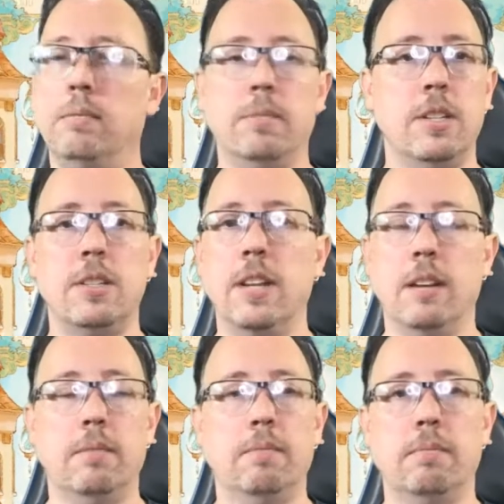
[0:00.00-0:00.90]
this is
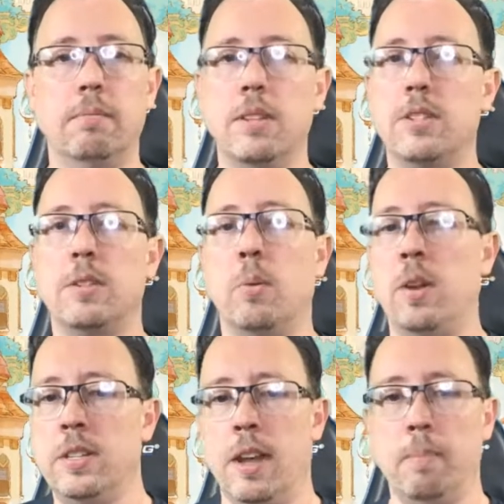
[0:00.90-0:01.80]
it. This is the
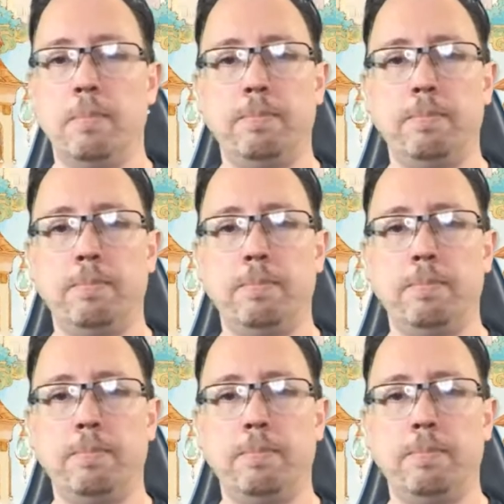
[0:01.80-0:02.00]
one time.